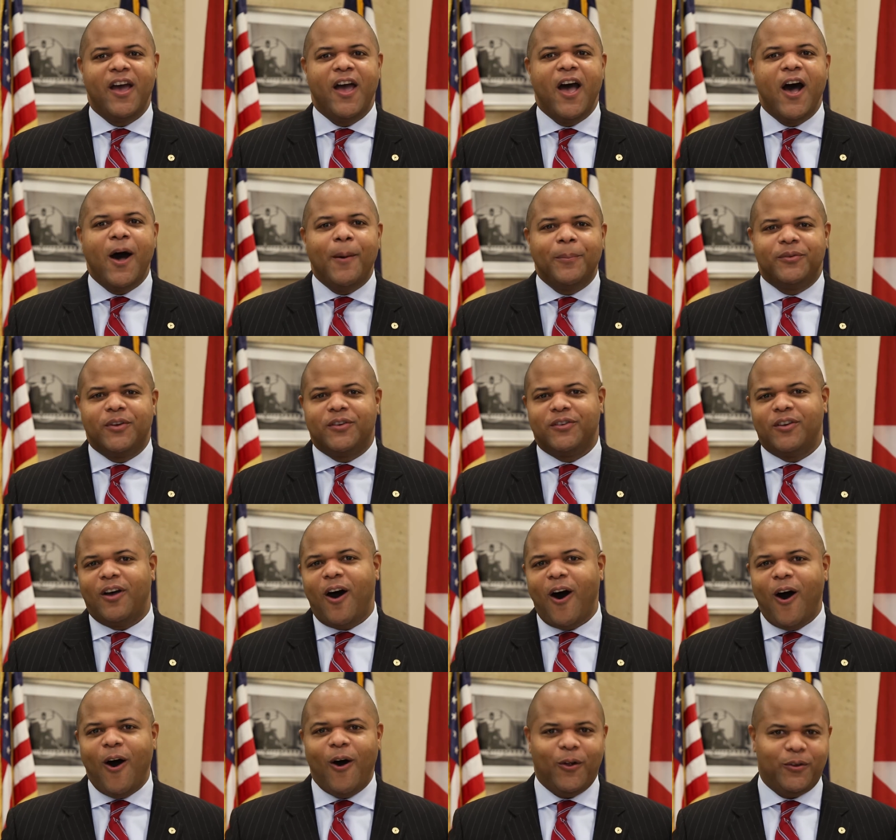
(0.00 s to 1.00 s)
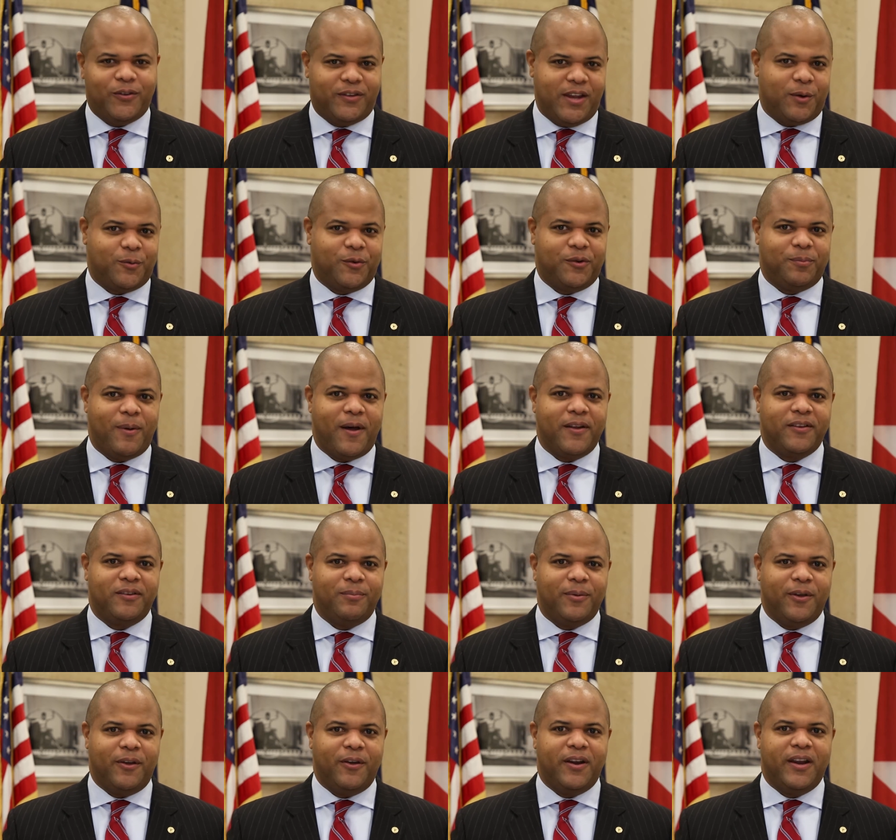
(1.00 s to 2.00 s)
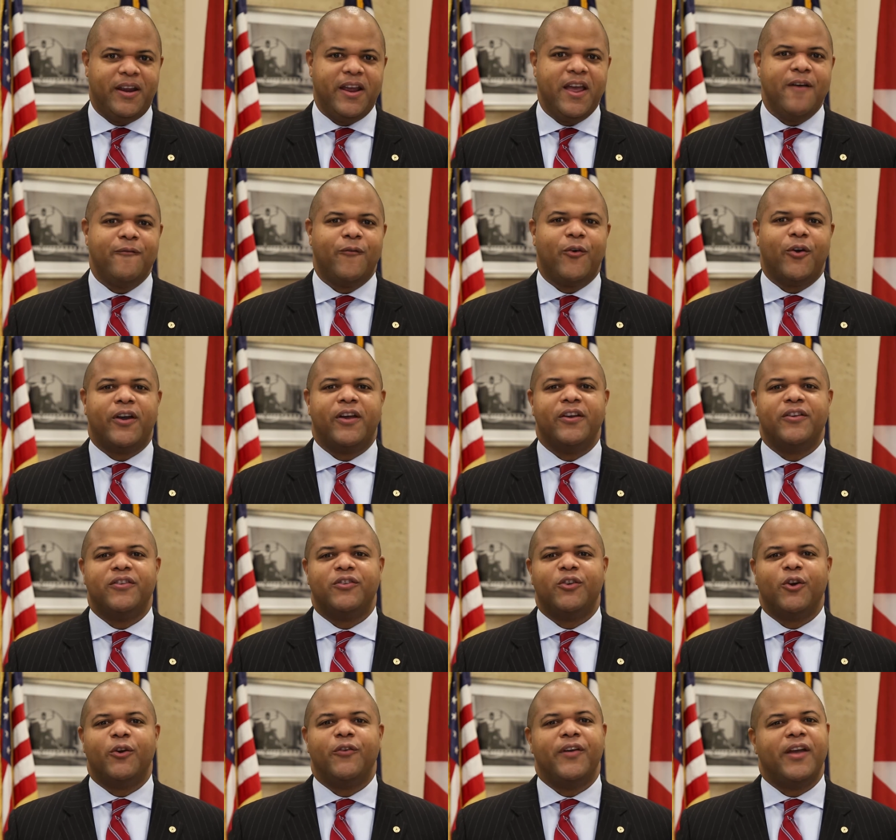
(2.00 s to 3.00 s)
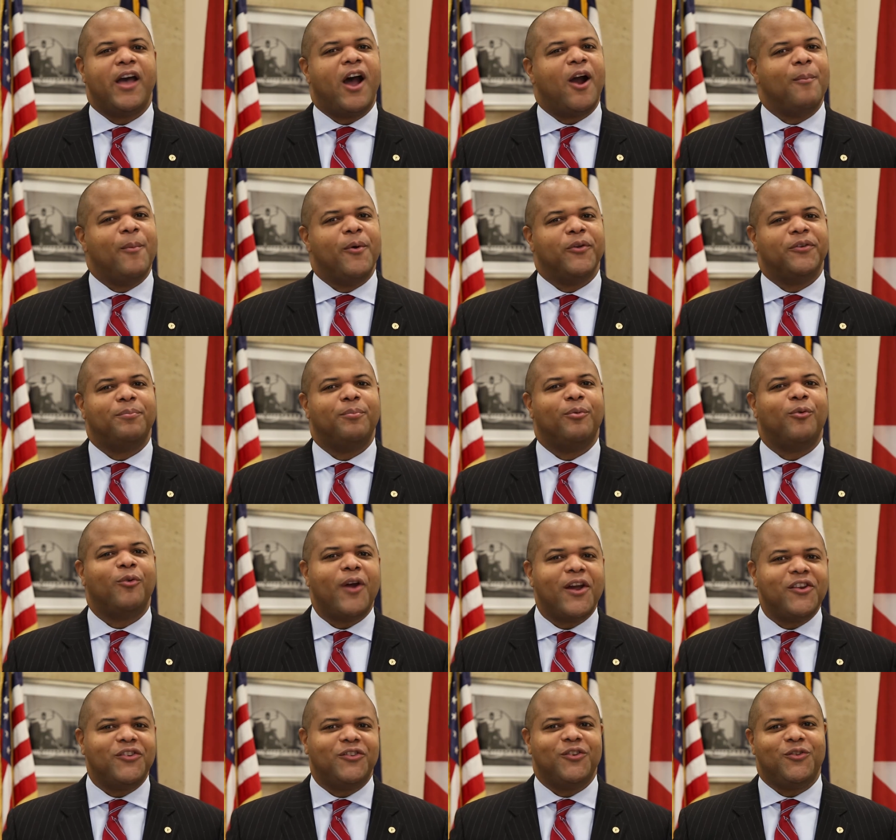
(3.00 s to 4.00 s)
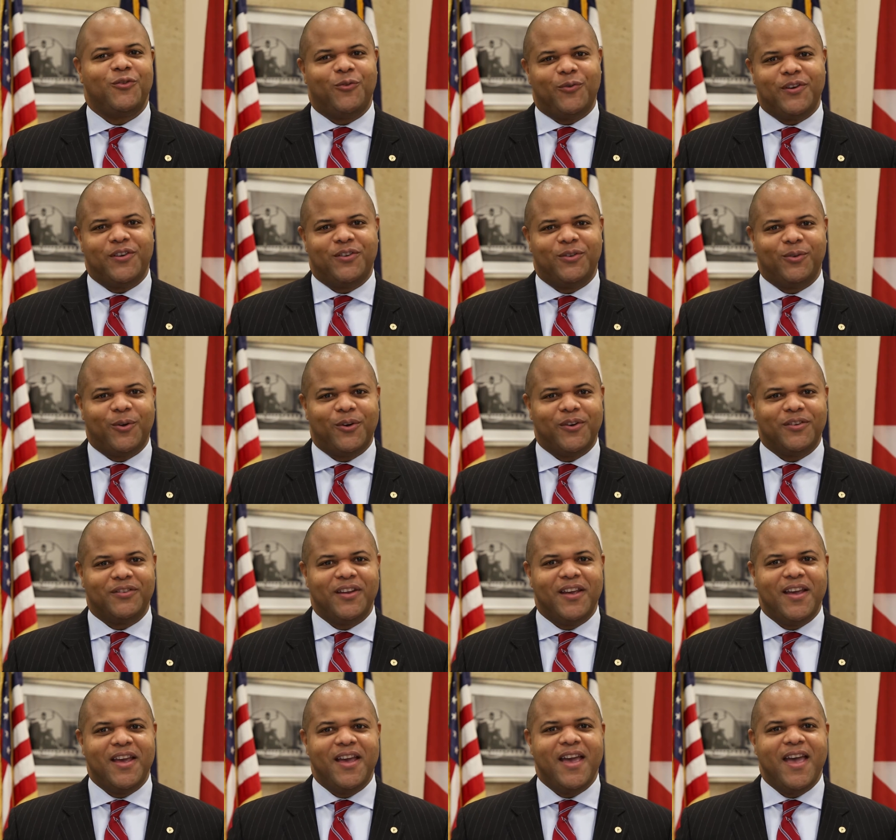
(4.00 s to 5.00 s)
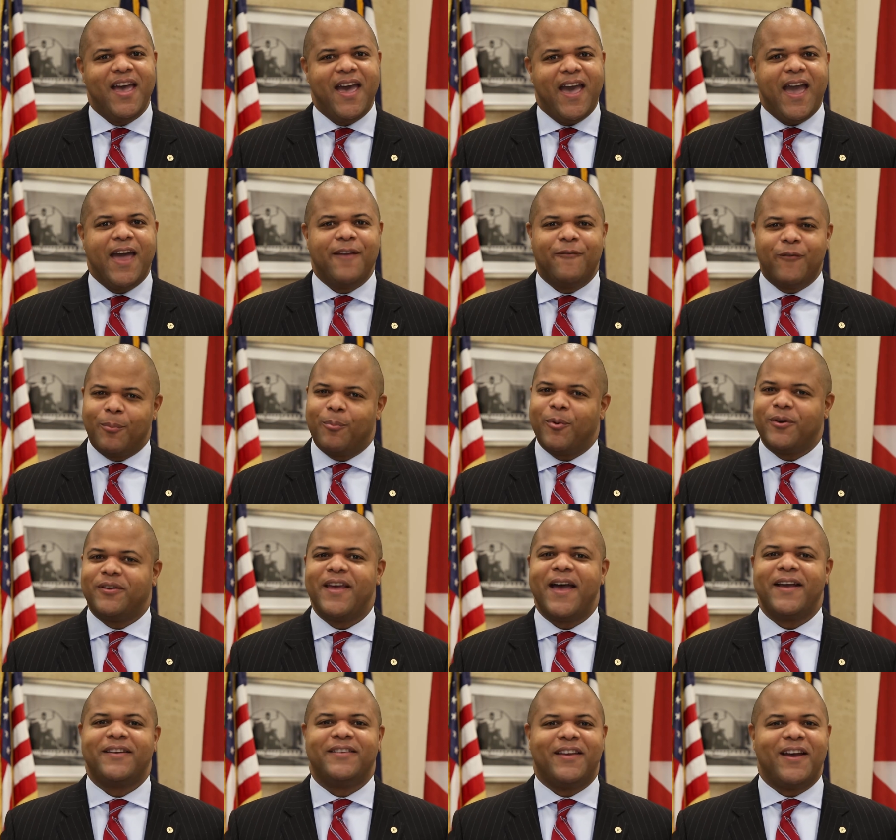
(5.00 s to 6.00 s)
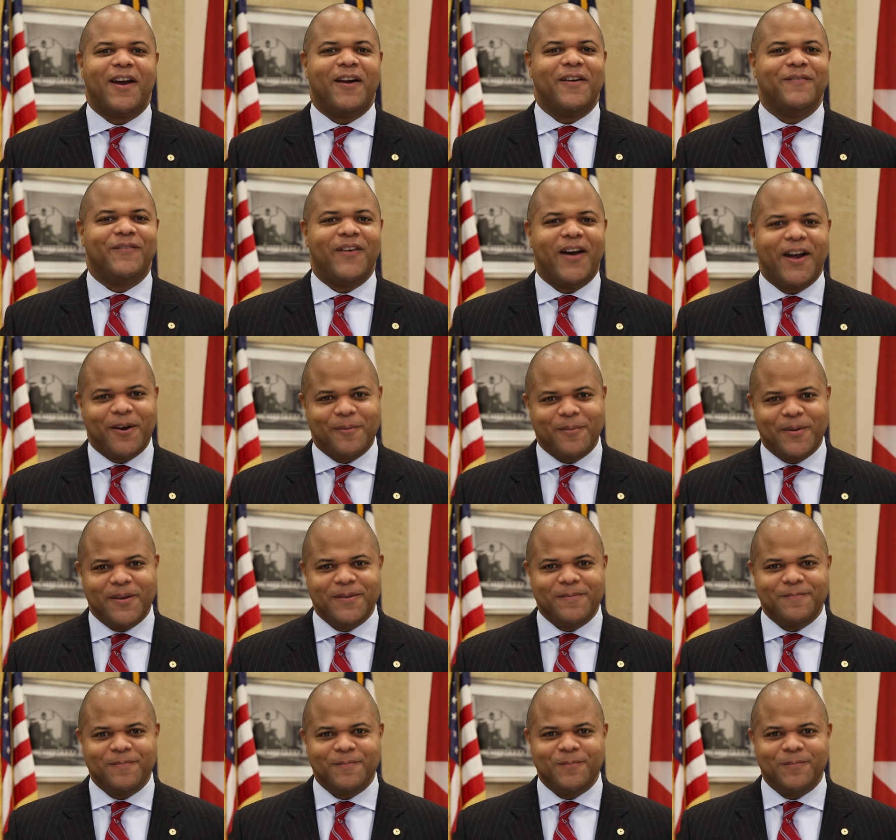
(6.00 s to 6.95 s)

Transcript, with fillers: helps us all take responsibility for conserving our most precious resource and for protecting our environment.